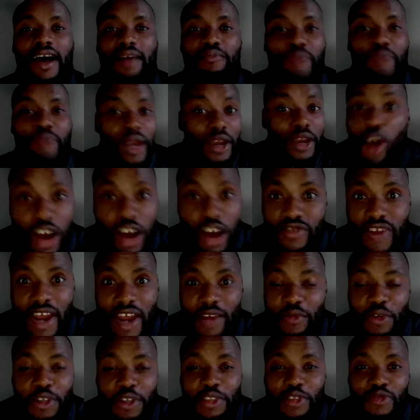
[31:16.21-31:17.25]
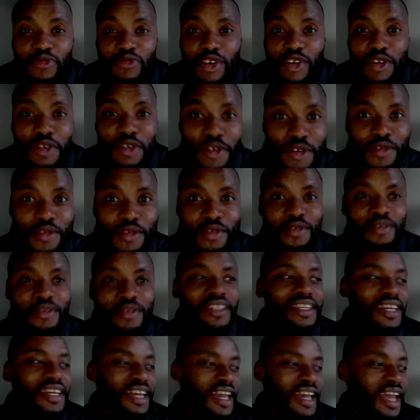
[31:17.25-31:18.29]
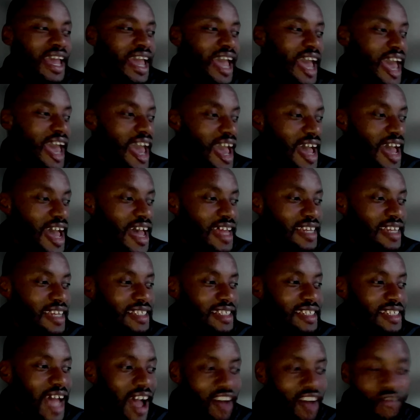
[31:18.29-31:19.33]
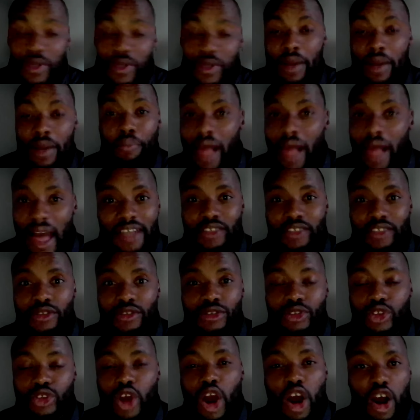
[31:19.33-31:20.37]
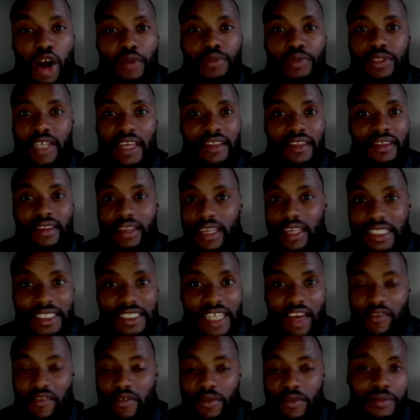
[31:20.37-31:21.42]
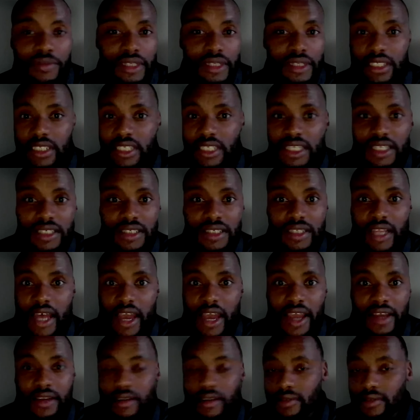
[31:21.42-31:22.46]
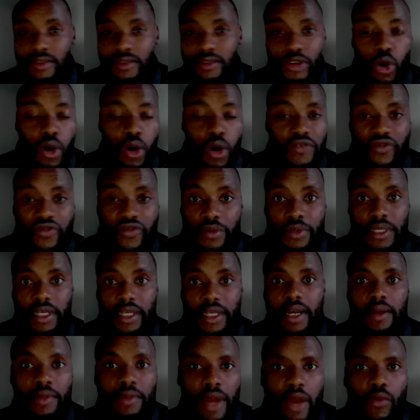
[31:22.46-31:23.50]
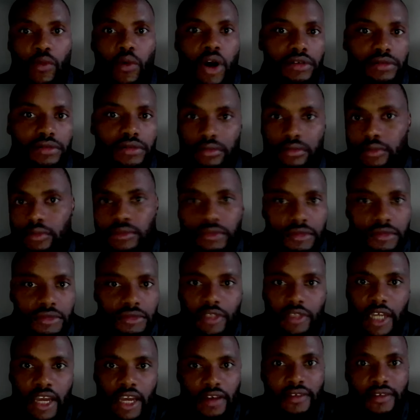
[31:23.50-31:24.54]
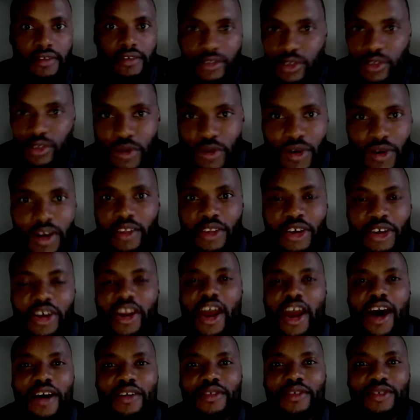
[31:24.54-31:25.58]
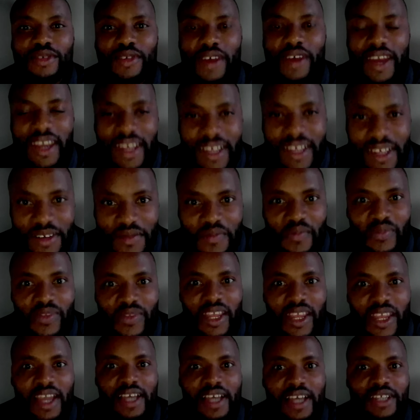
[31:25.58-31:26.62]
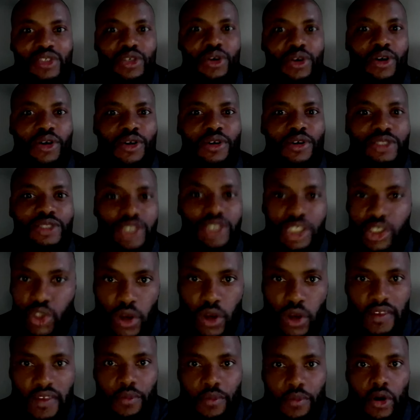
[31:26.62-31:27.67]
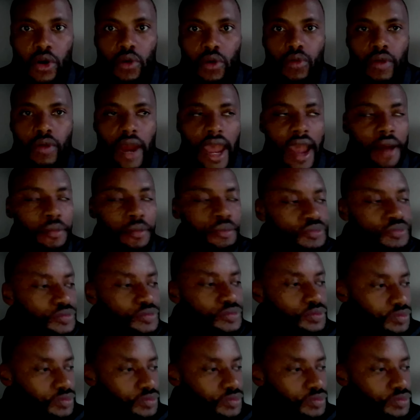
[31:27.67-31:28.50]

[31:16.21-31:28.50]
My contract wasn't renewed and I've been applying to jobs and things haven't been just like going for me. And I'm like, well, do you want to learn how to trade? So she joined the program.